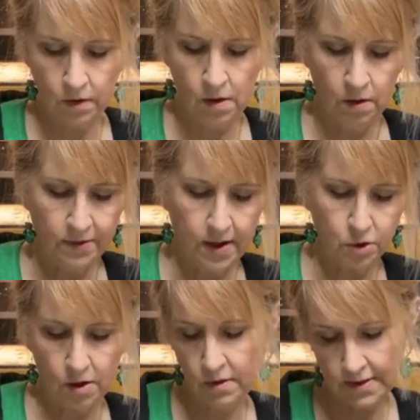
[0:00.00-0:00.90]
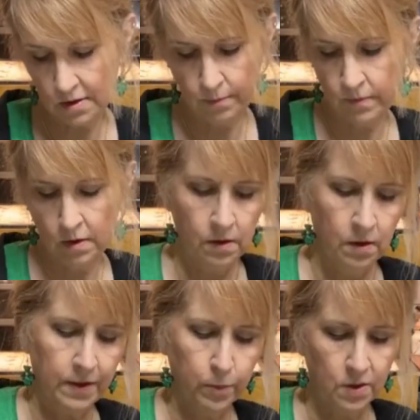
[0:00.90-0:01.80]
There I just took a little
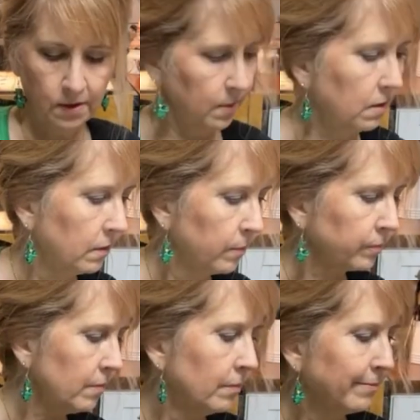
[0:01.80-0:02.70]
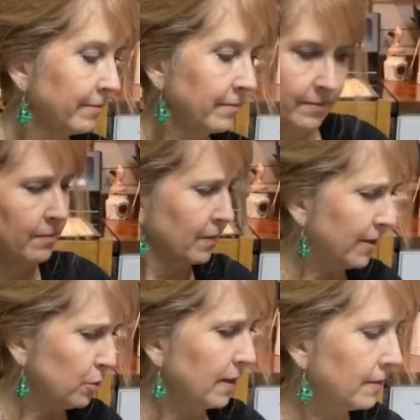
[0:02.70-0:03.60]
bit of
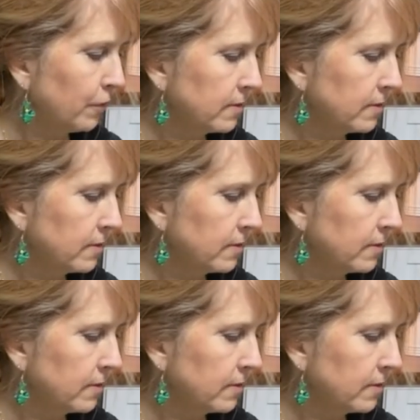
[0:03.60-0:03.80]
paint